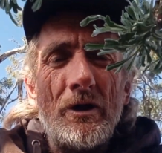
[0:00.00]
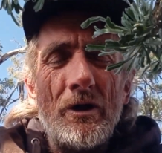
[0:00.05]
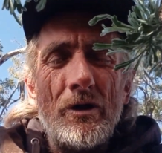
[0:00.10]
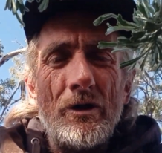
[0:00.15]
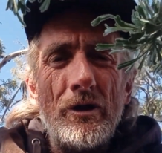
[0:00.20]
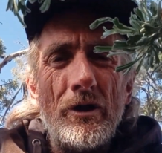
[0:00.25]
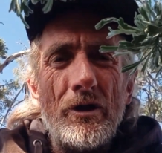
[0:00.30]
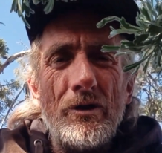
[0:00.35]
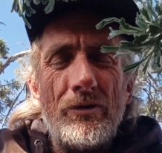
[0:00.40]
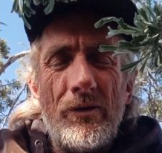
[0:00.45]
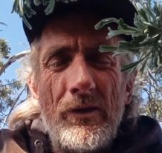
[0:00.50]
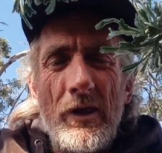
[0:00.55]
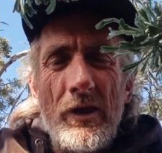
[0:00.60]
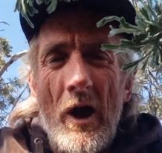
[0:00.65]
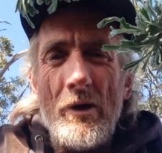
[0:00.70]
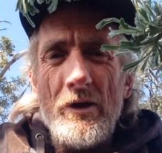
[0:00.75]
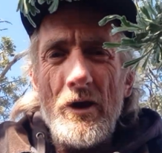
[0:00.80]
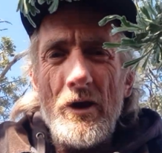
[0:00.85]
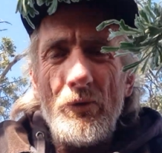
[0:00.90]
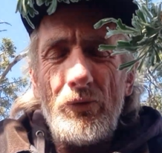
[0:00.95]
And
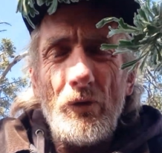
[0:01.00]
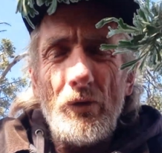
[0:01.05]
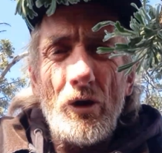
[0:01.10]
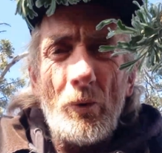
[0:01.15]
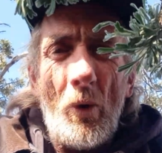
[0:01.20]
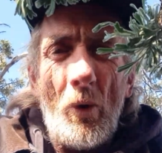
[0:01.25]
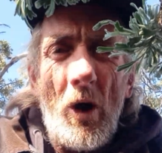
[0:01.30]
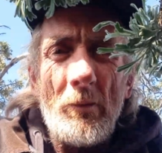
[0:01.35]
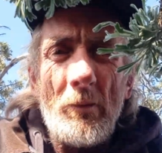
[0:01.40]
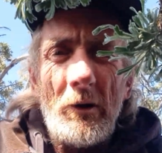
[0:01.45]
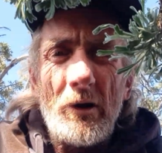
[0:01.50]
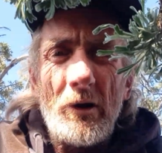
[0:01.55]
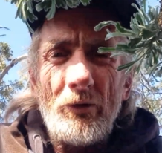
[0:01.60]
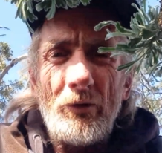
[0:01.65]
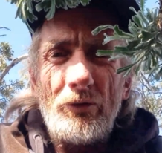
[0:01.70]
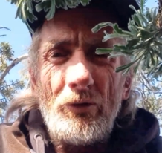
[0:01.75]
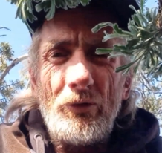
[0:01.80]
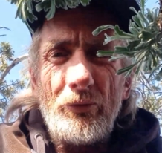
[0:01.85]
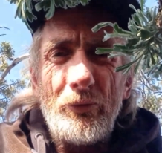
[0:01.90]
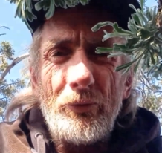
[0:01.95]
nowadays, you go to Walmart, and there's just this